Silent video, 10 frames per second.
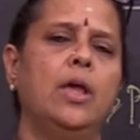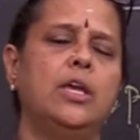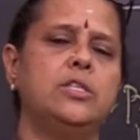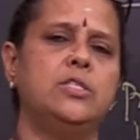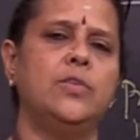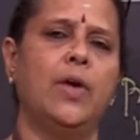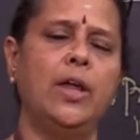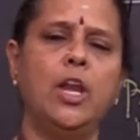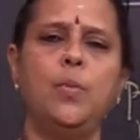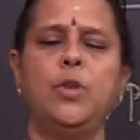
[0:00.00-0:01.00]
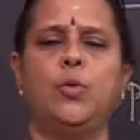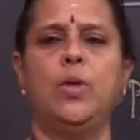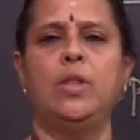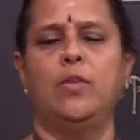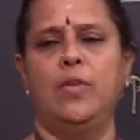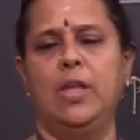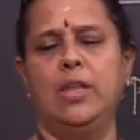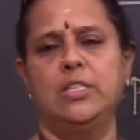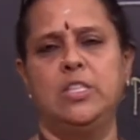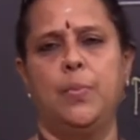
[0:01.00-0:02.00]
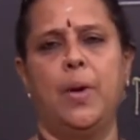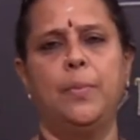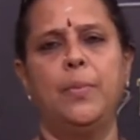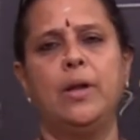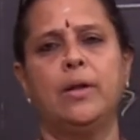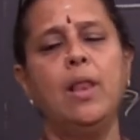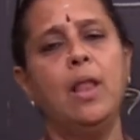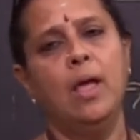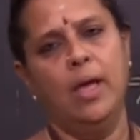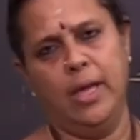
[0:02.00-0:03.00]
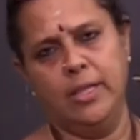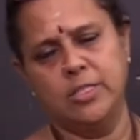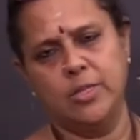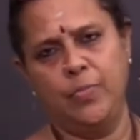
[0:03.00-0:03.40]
is divided between the various departmental heads.